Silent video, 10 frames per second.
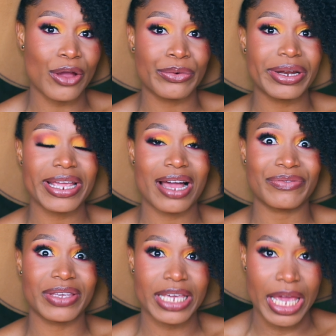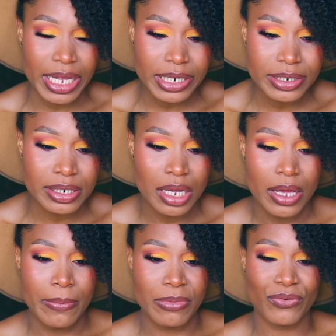already have gained
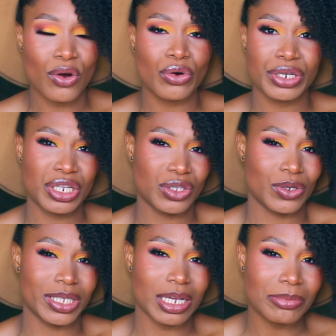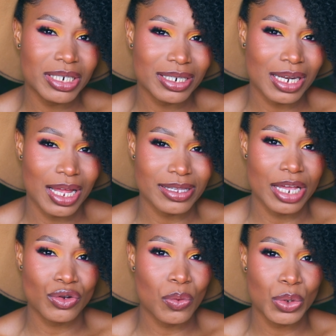before going into intermediate class.
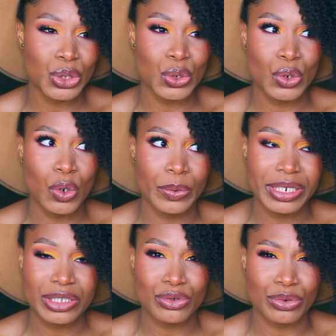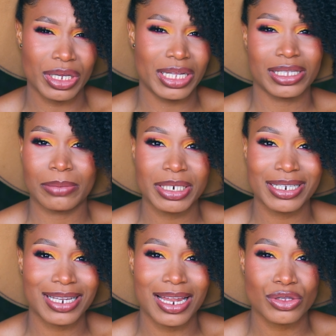I don't want to go into
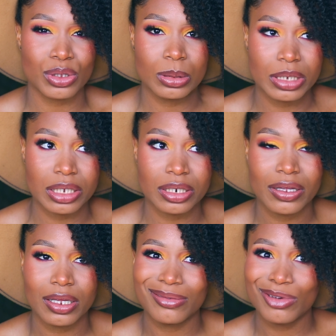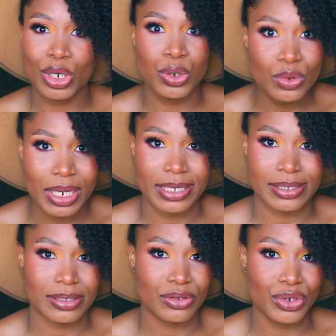intermediate class looking
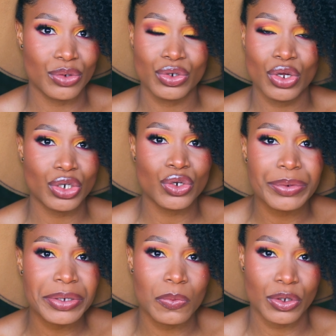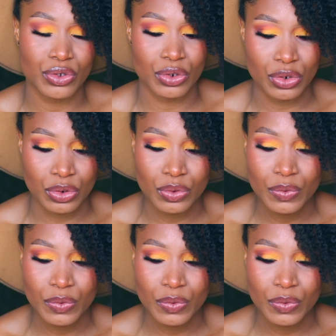clueless, you know, not knowing what to do.